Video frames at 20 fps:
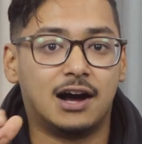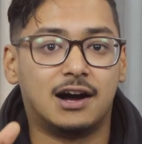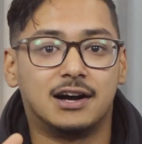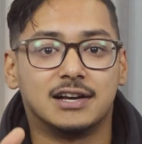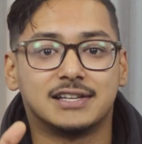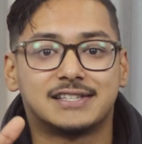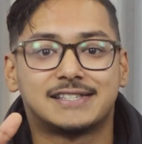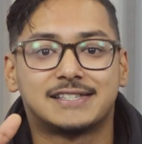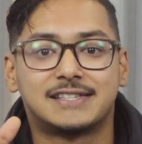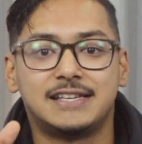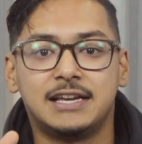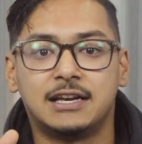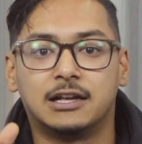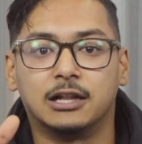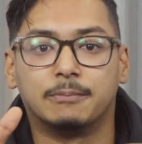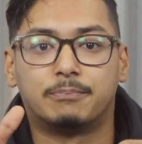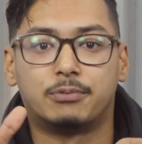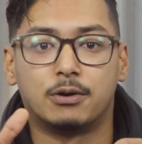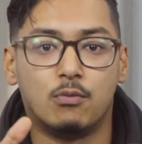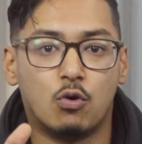a
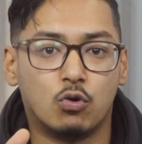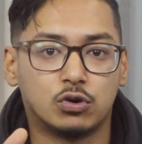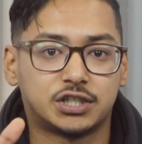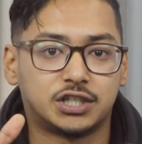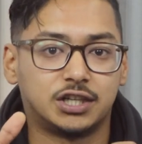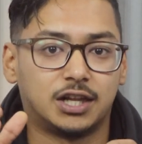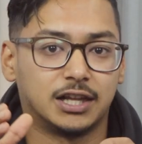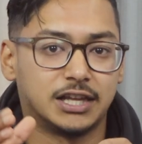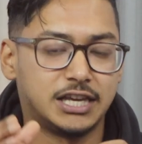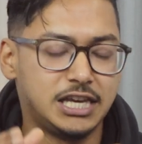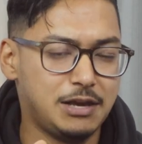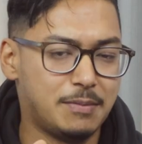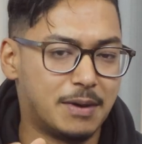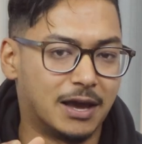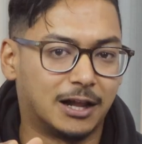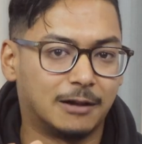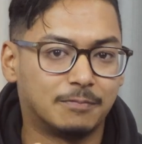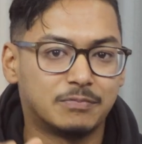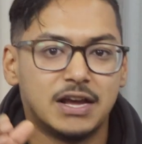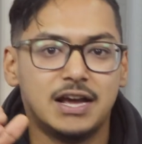single promotional
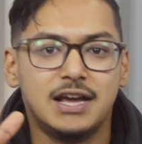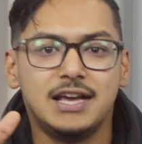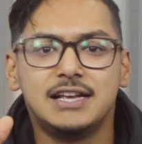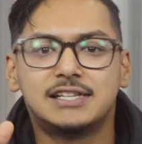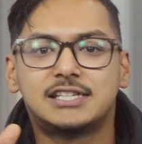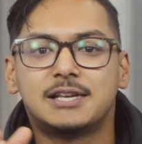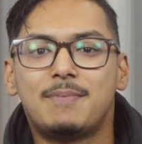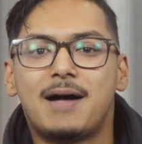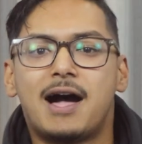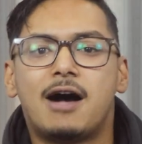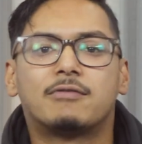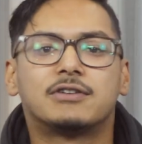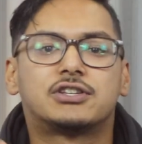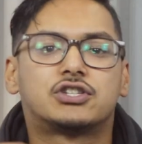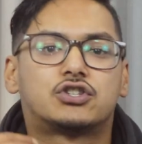email. It's about a